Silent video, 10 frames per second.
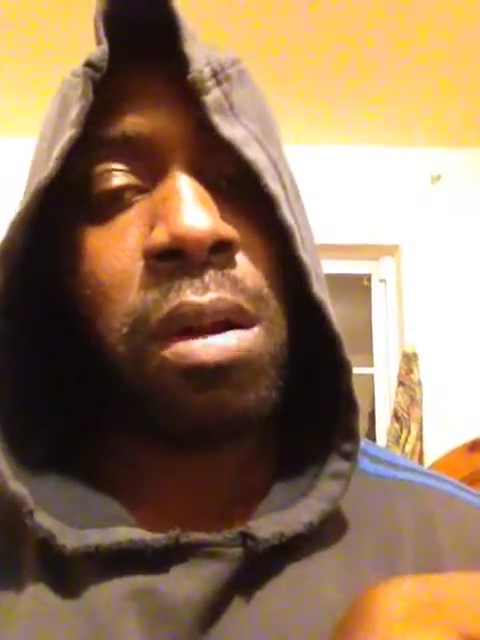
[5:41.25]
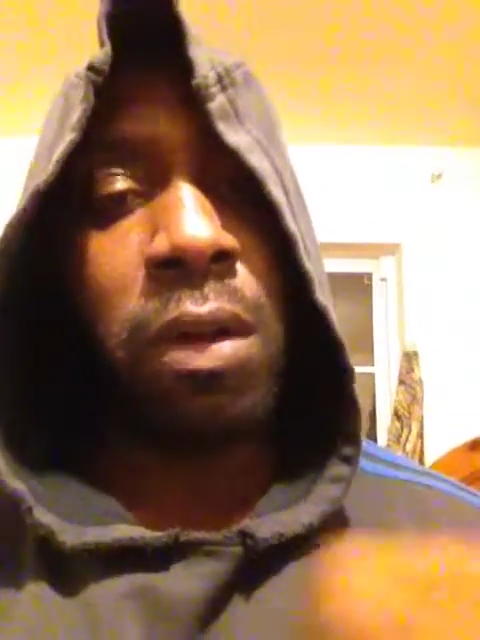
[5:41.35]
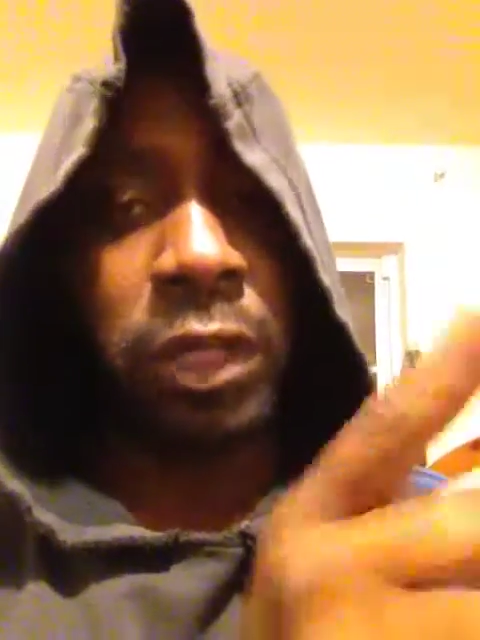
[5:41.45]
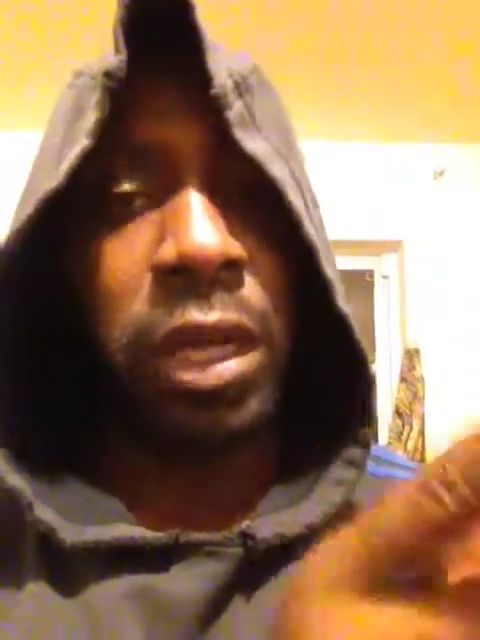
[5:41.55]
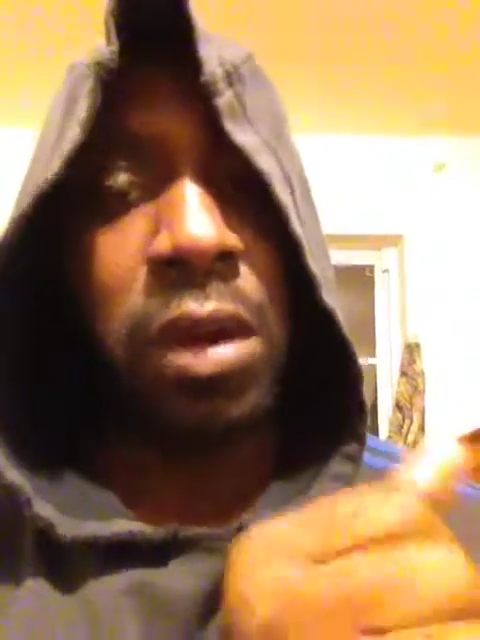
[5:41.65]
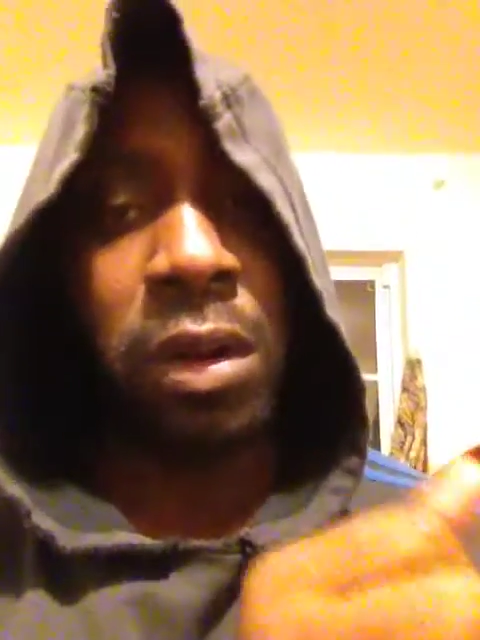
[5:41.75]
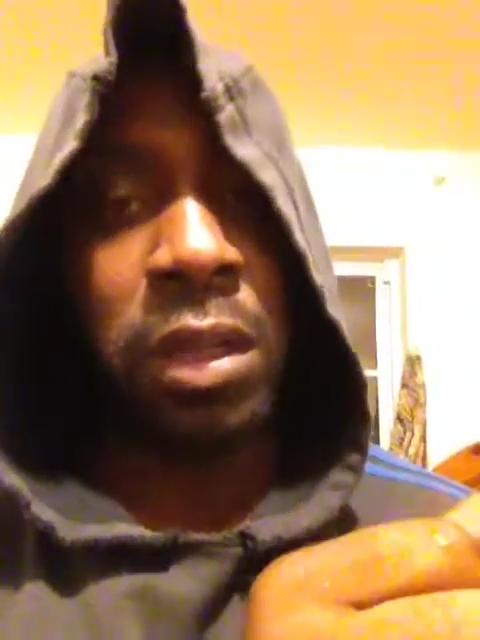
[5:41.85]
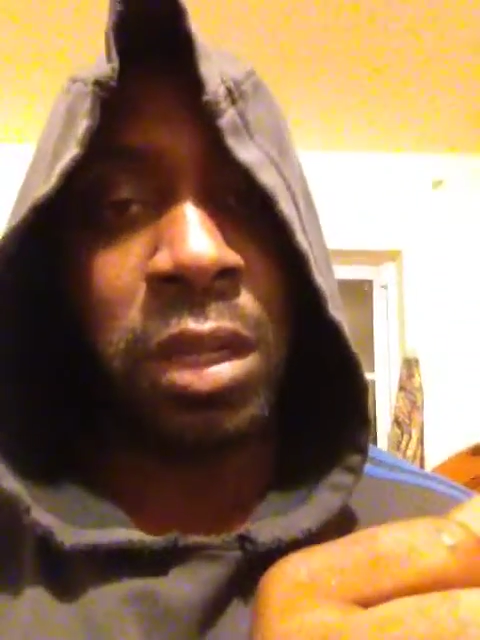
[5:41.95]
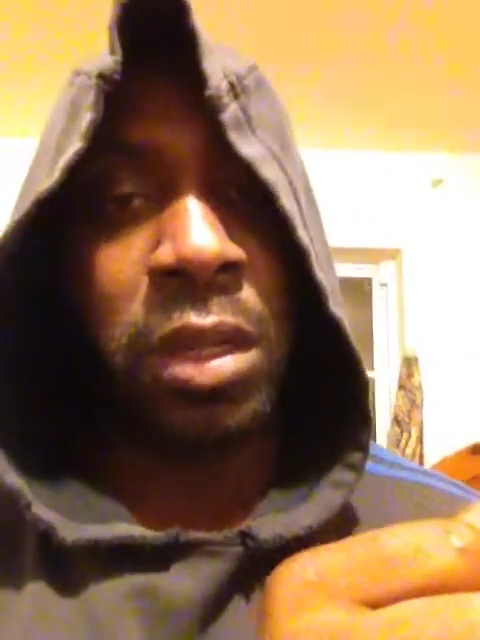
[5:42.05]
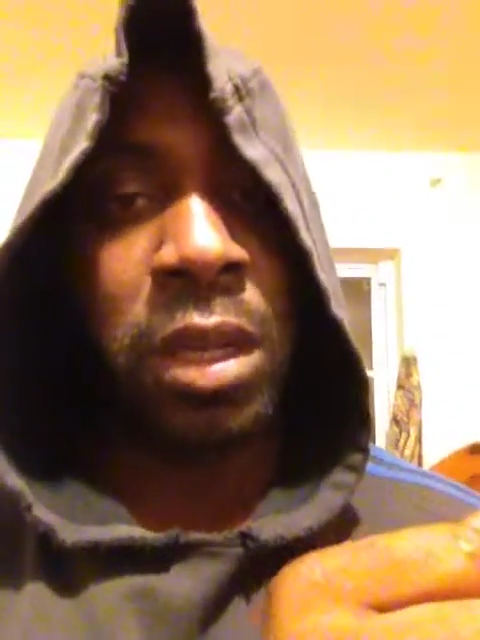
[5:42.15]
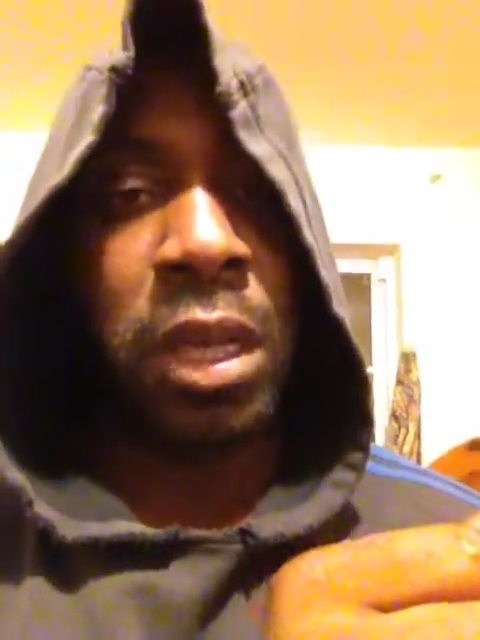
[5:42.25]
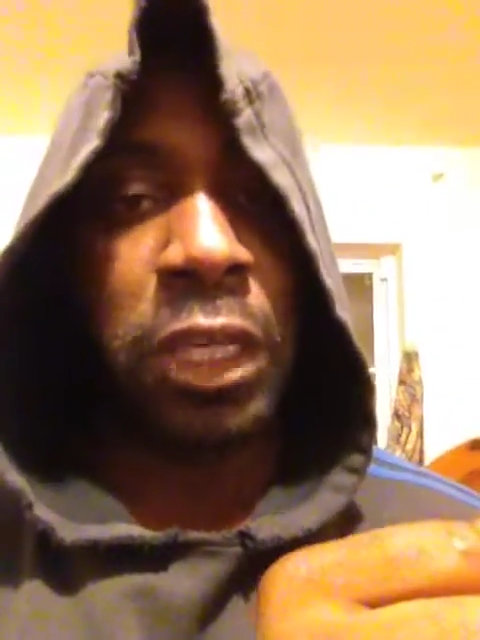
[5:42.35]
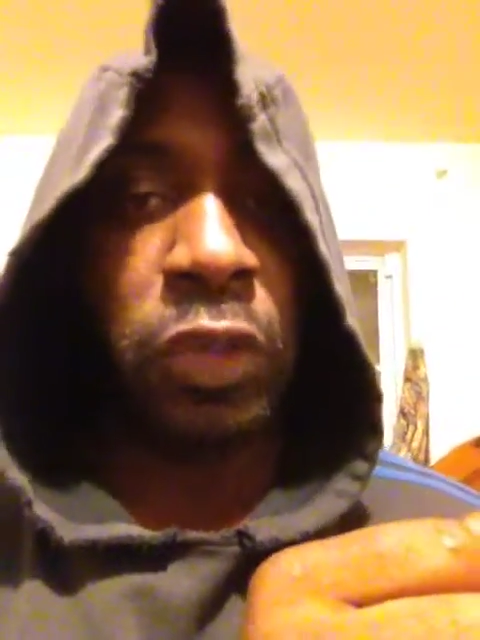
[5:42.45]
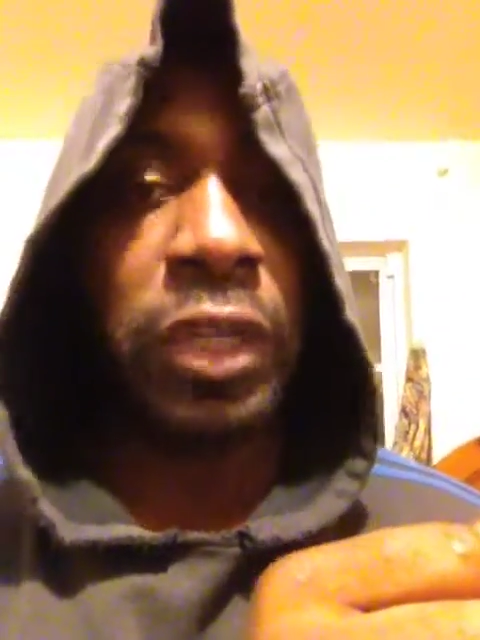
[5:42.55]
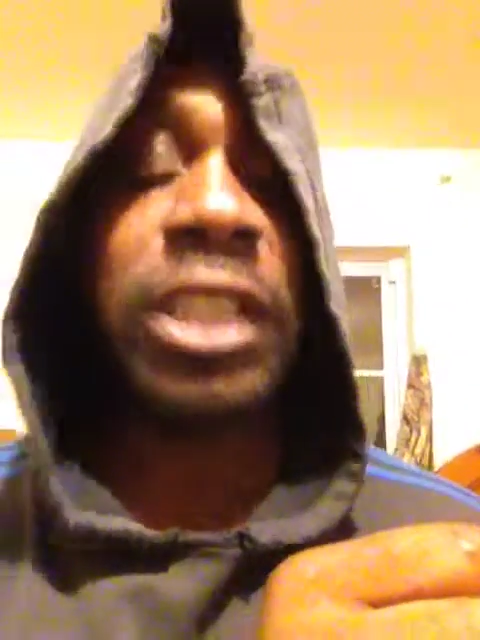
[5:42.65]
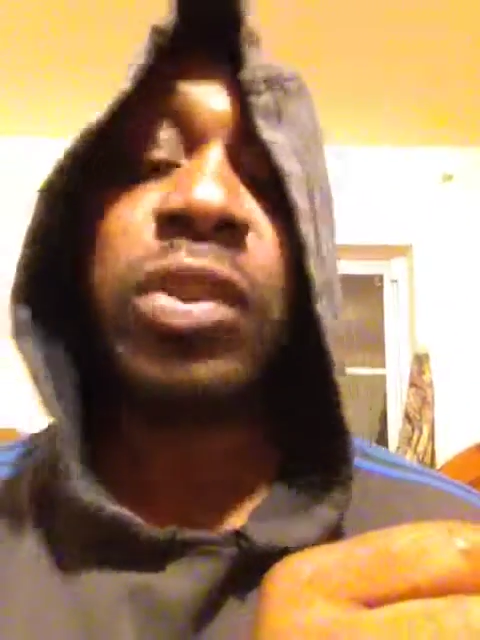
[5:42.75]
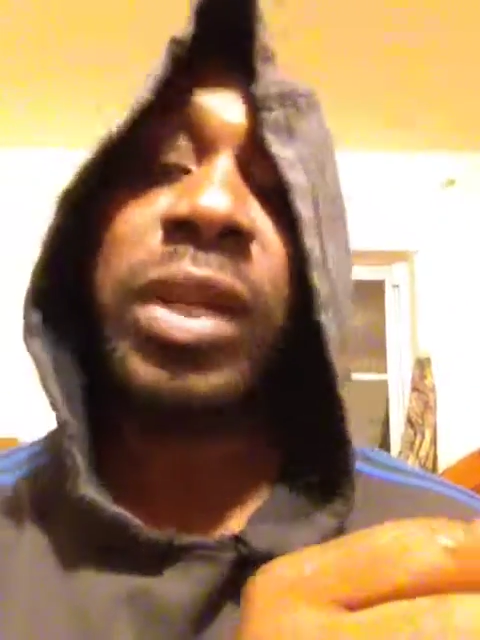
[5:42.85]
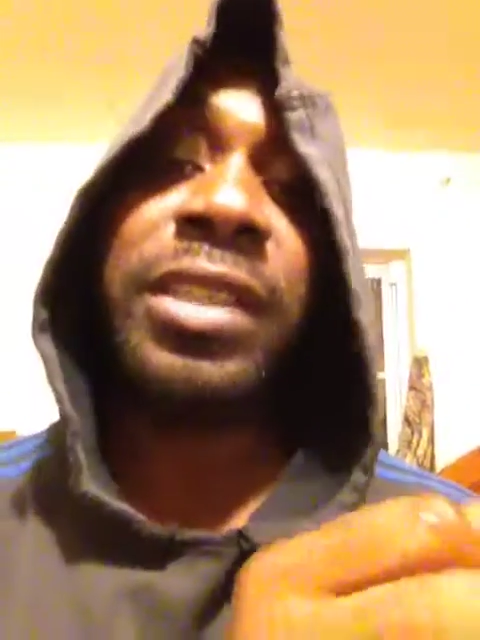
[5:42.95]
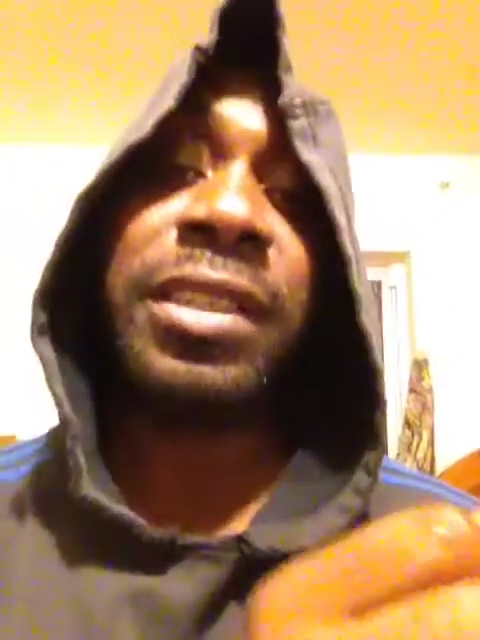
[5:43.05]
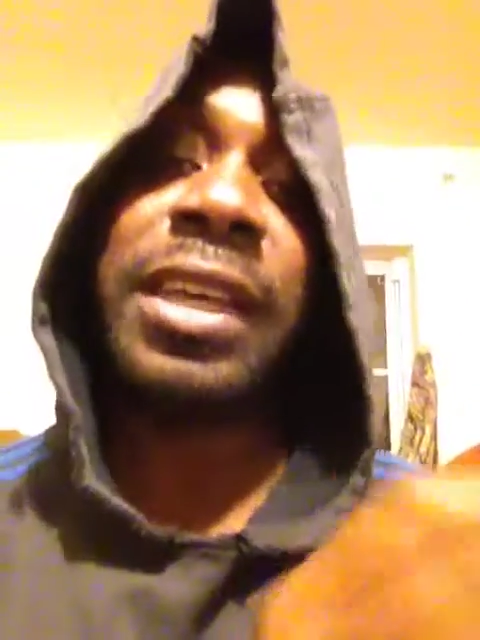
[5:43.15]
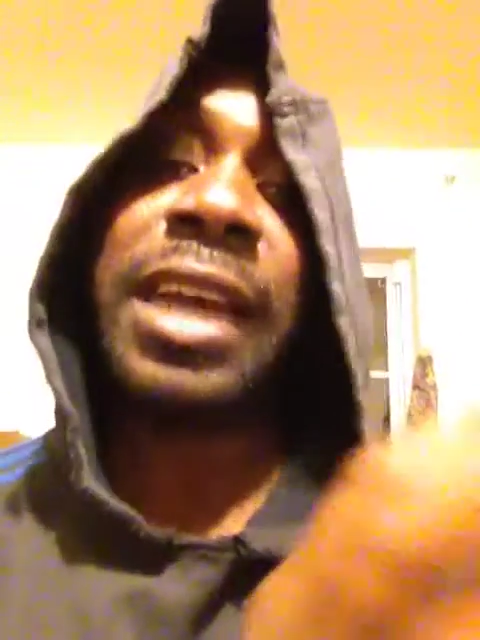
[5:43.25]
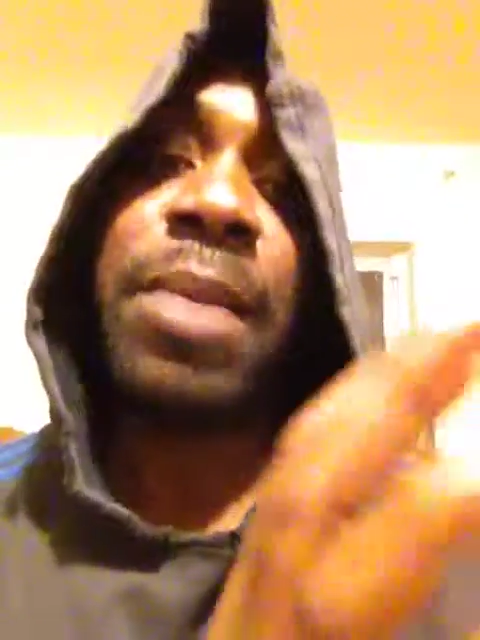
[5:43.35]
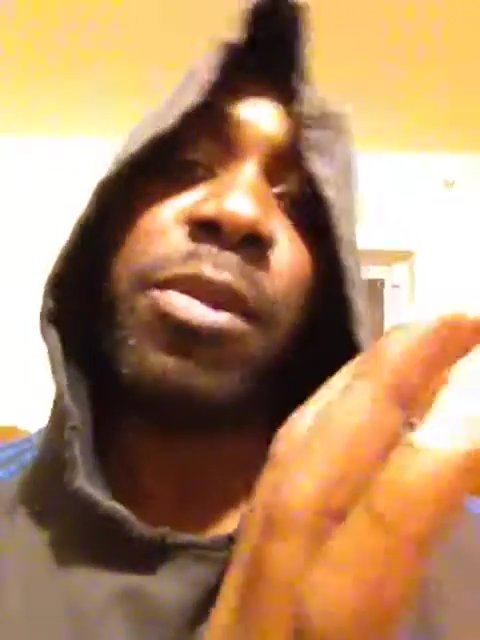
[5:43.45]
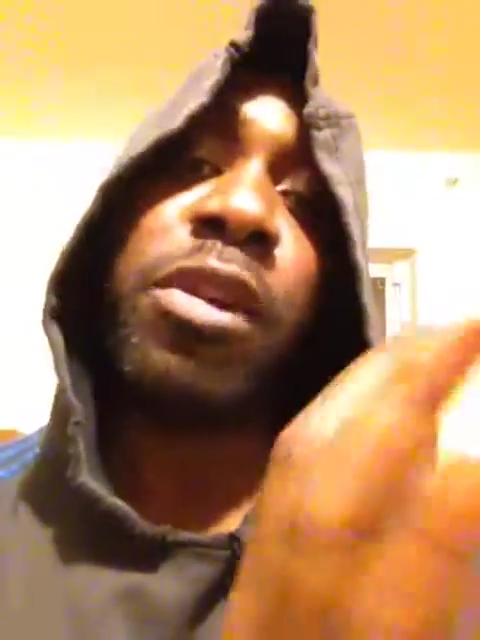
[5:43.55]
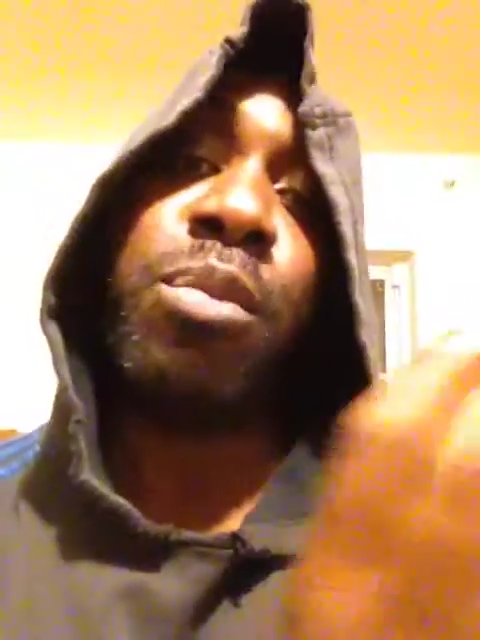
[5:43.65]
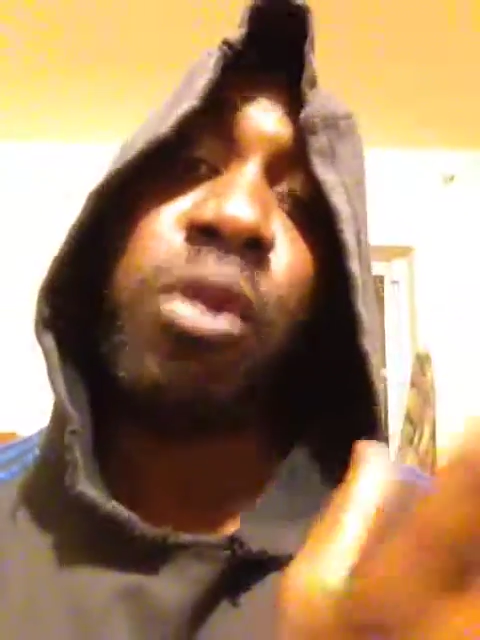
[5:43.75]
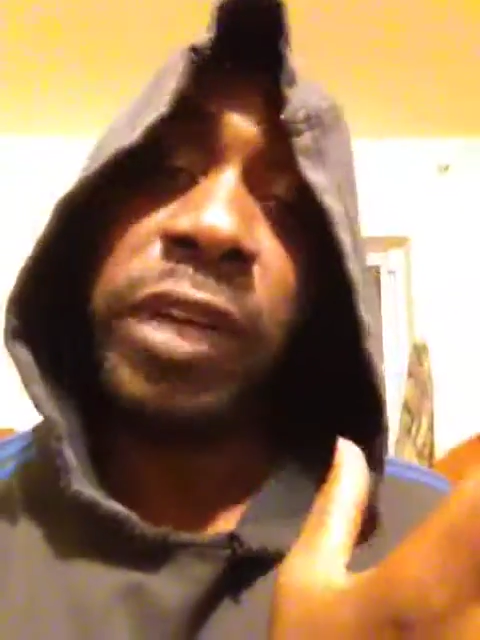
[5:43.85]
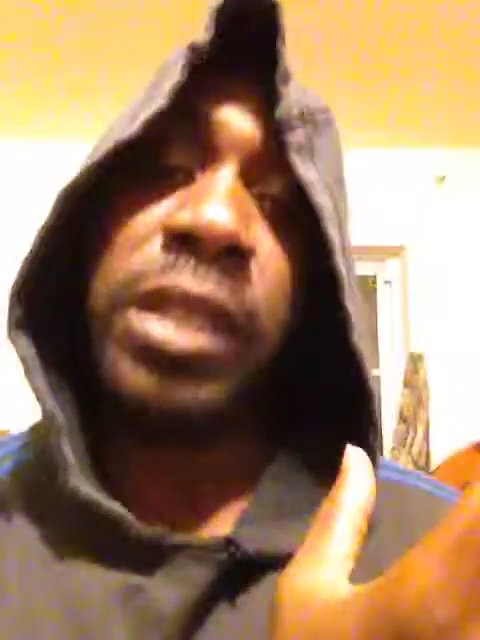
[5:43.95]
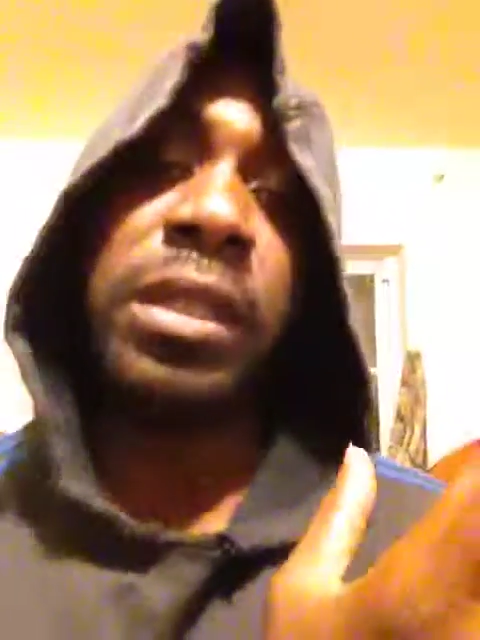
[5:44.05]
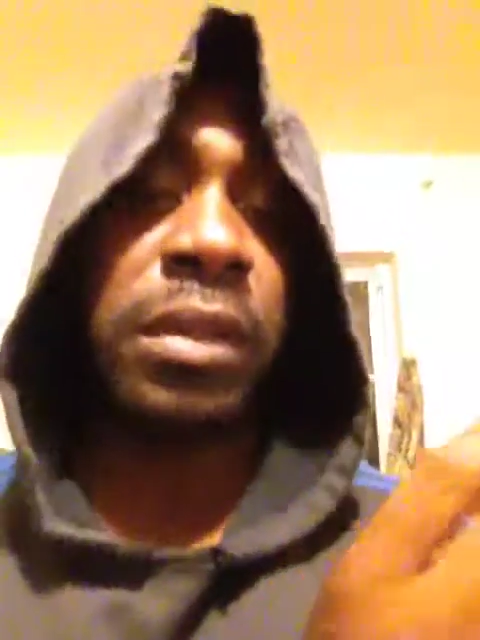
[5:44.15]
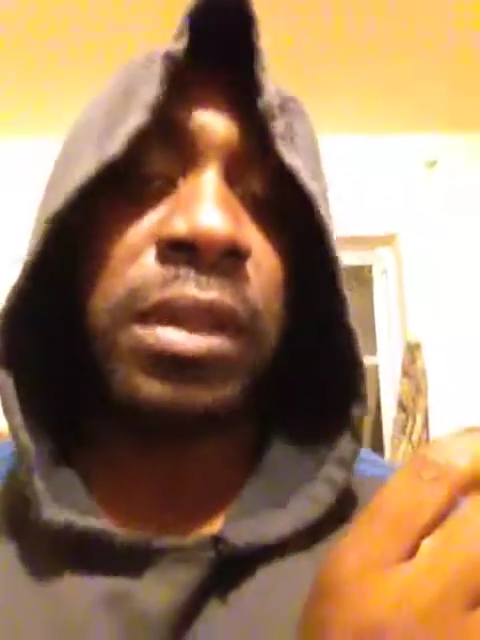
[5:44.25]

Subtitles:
on the HUD, you would actually see the camera moving.